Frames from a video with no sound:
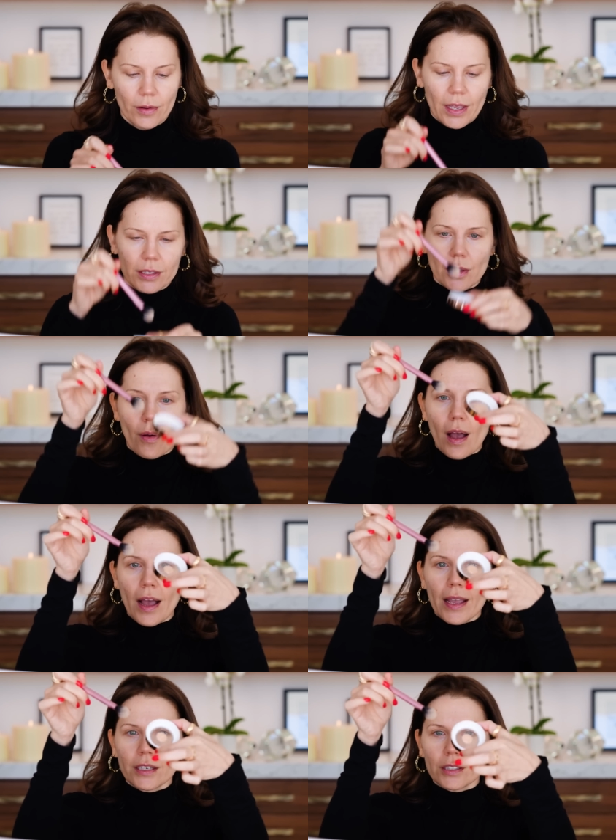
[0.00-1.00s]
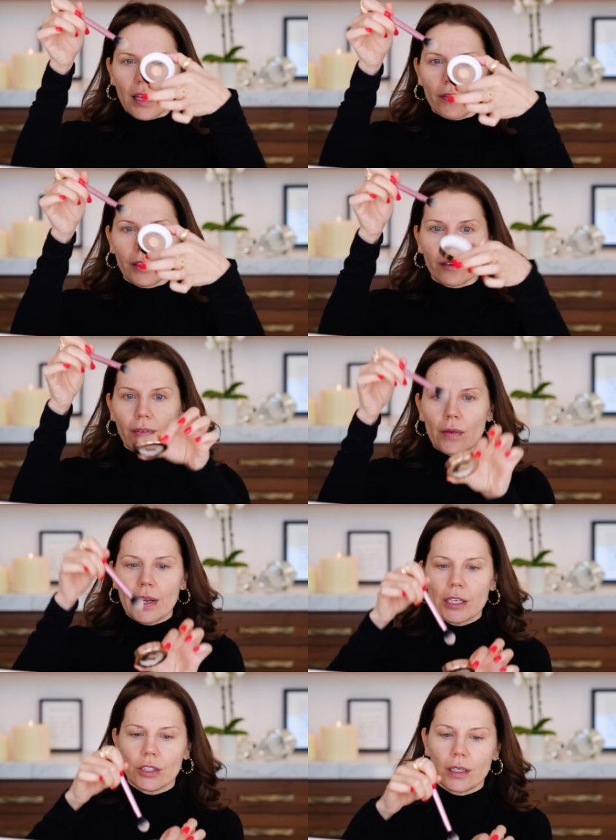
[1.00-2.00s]
Okay, so I just have a little
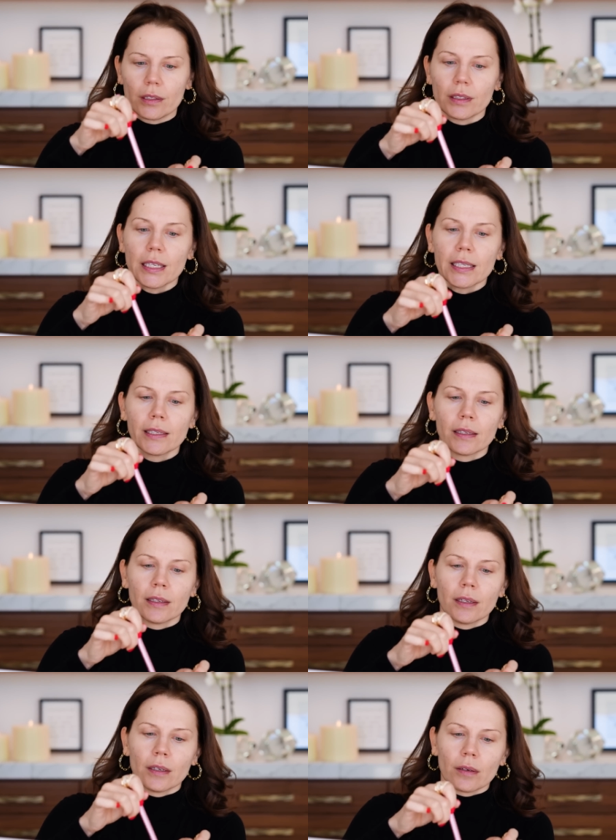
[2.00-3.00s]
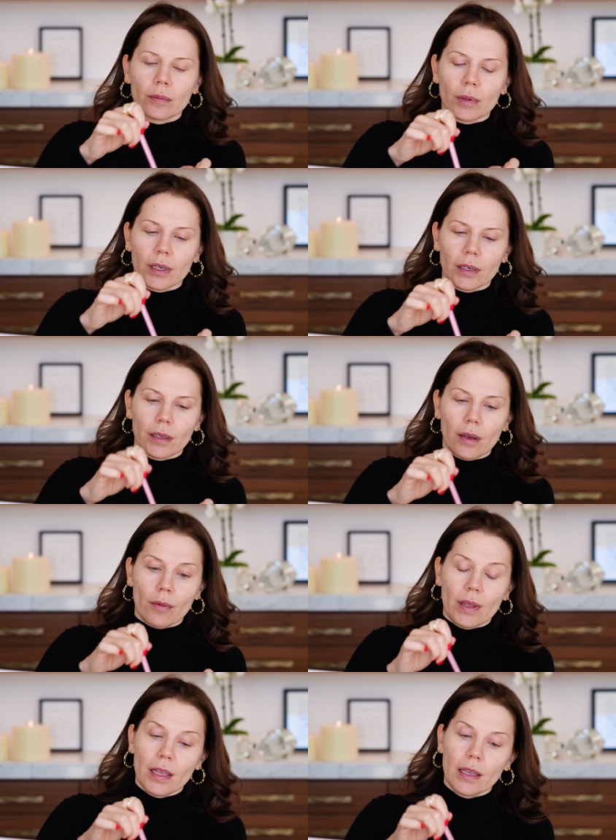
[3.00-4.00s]
foundation and a lid. We're gonna
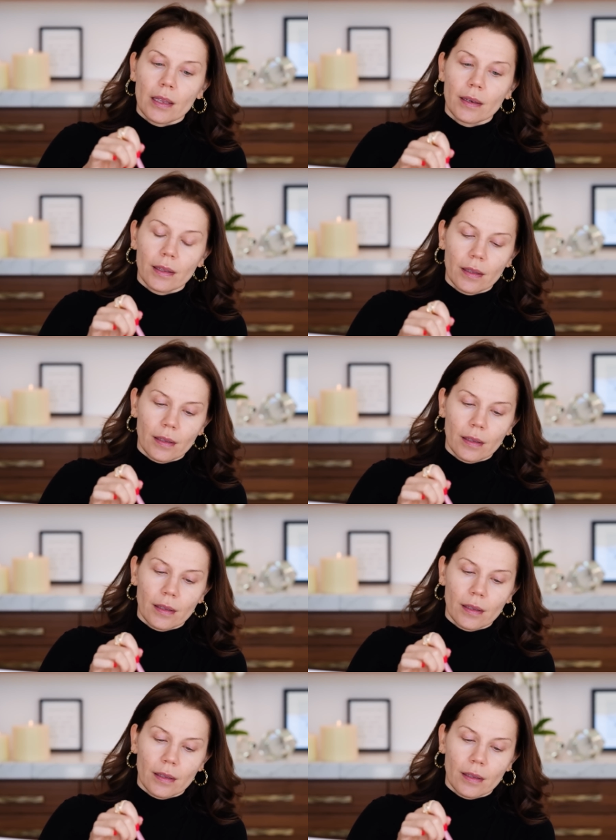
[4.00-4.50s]
go in